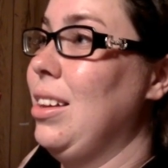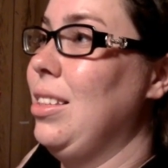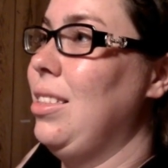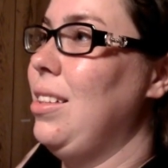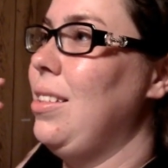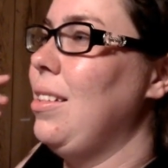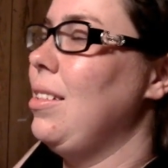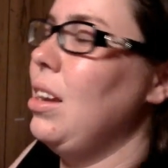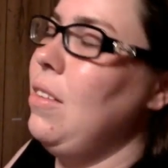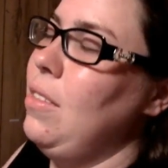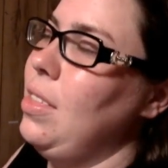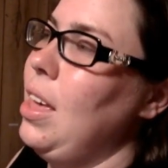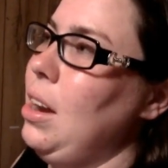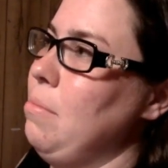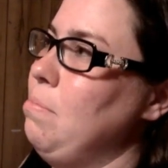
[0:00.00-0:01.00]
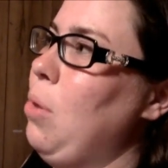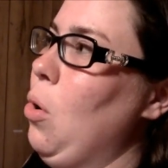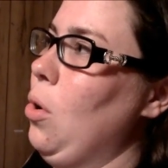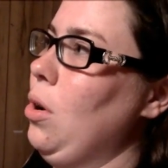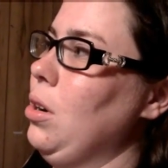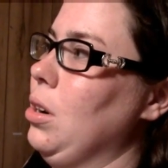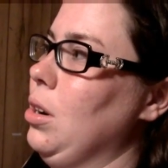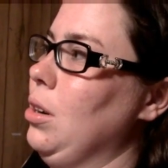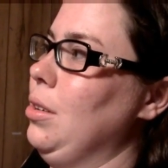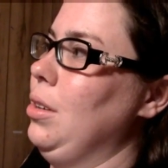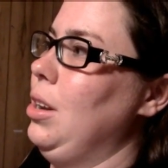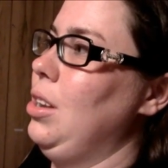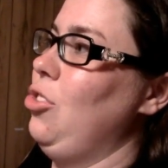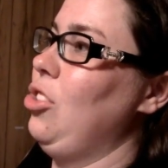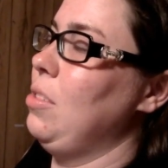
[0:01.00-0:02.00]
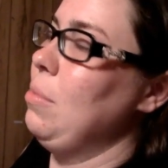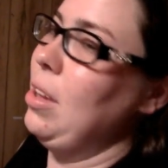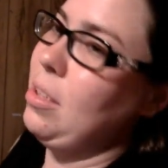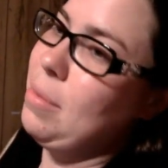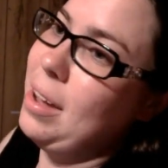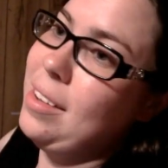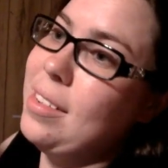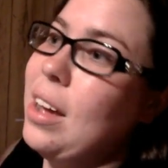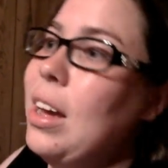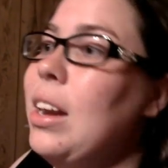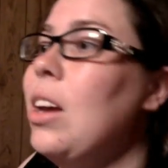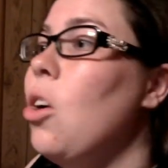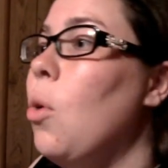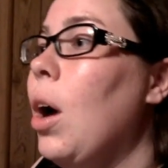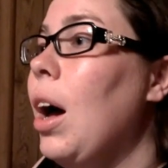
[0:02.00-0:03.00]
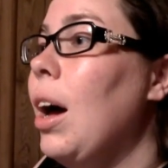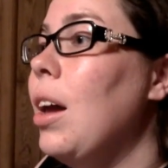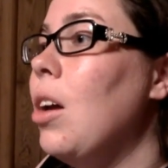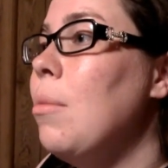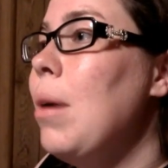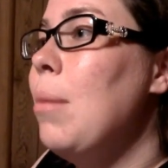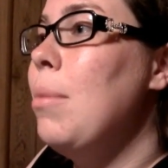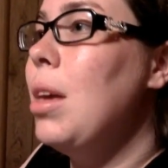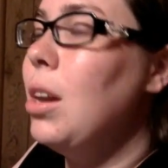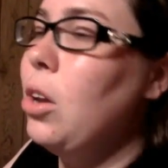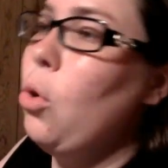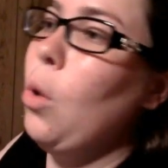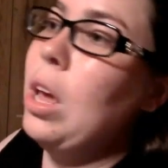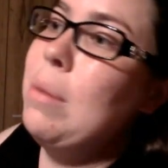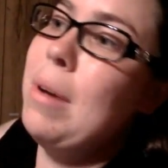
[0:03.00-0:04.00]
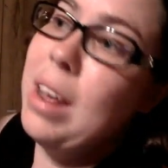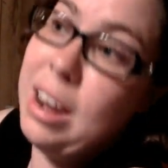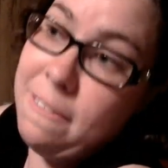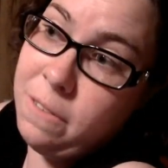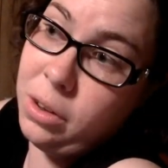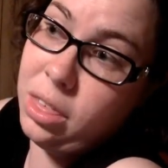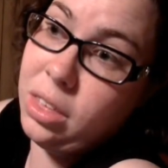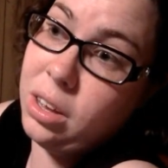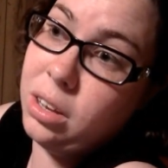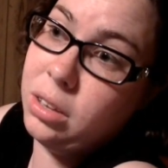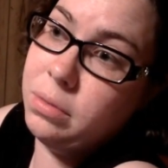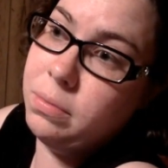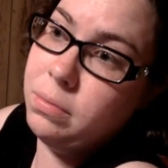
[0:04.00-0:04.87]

This isn't even that important. And it just makes my anxiety go higher by being annoyed about everything.